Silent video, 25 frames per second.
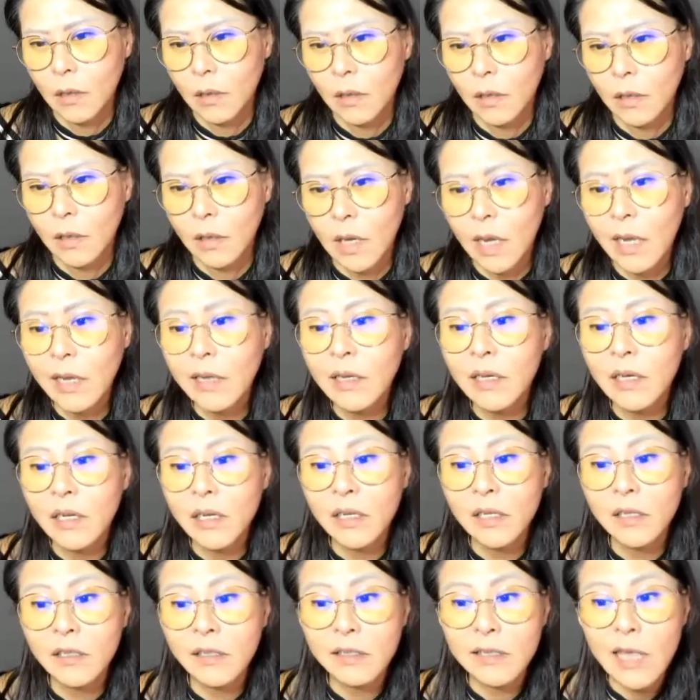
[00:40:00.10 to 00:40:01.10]
Then
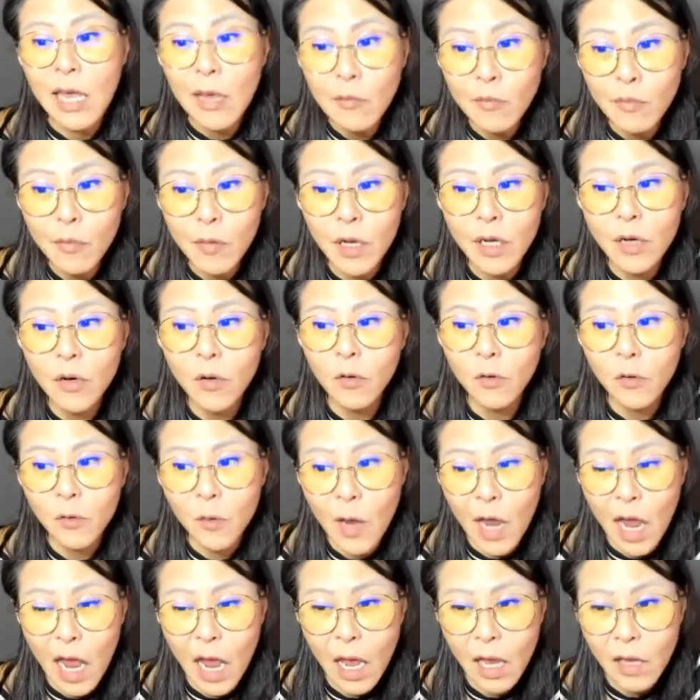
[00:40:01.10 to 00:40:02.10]
the sun one also
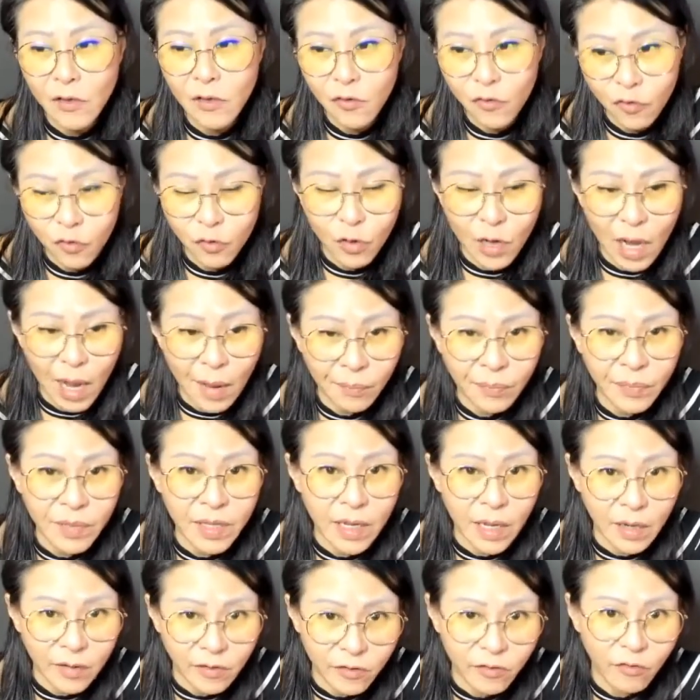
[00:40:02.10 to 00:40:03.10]

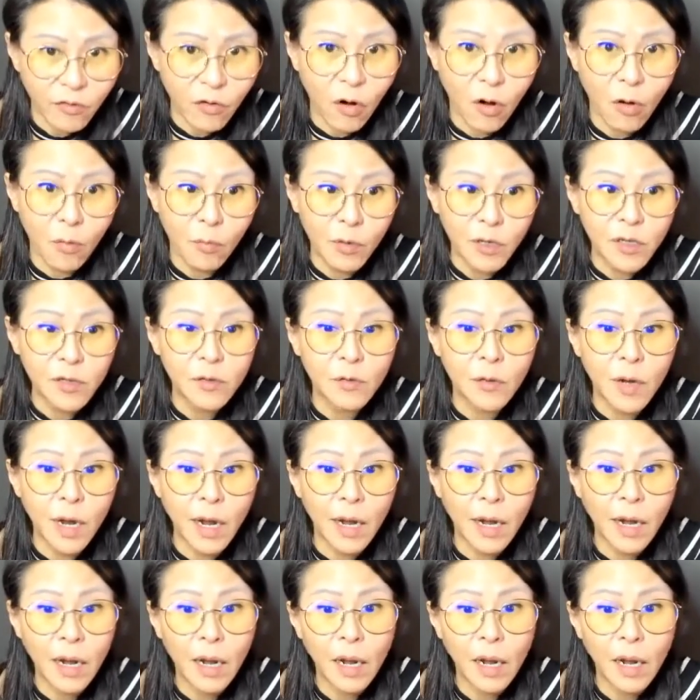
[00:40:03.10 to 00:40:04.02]
empty and strong means what?